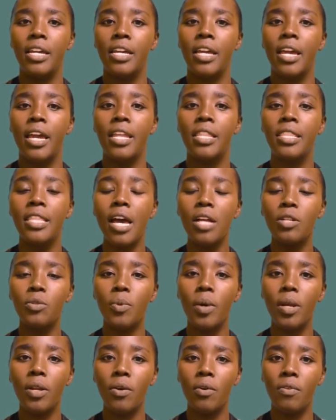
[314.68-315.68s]
and that
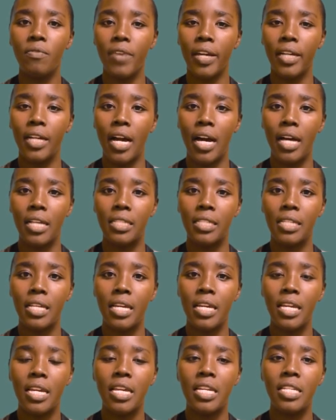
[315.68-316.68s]
one of a gas,
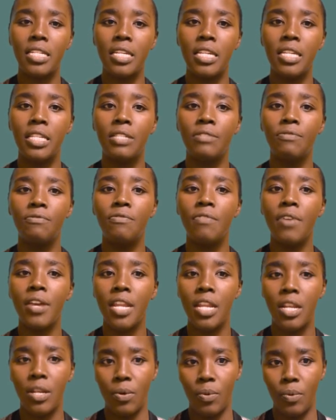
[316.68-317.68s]
it is
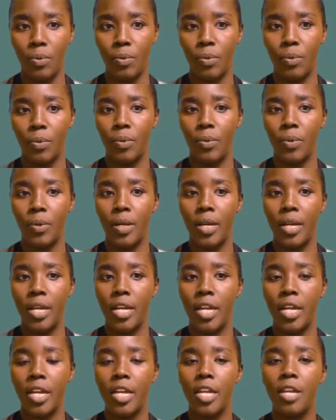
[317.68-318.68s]
very low.
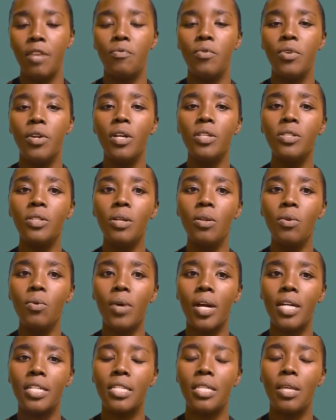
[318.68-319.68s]
If we also
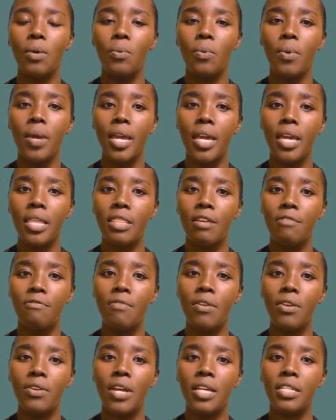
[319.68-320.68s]
look at the way the
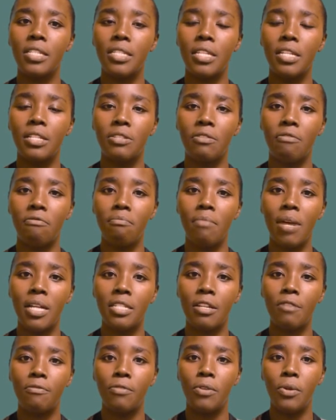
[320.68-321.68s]
various states of
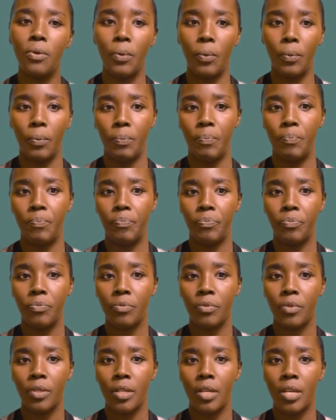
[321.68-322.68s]
matter flow,
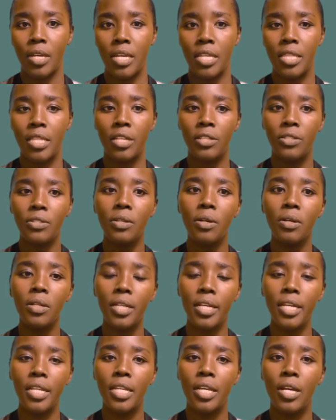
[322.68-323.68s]
the
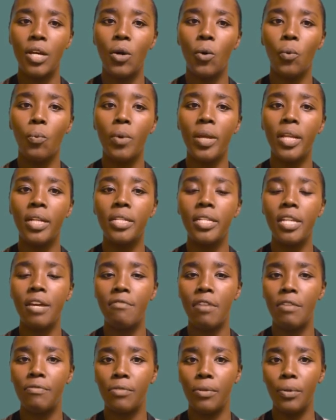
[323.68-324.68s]
solid will
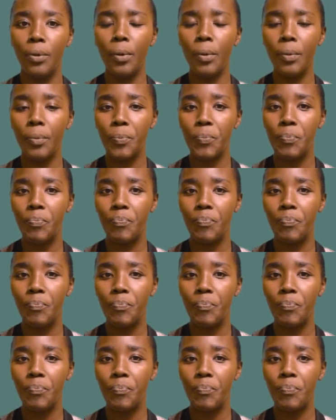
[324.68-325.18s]
never flow,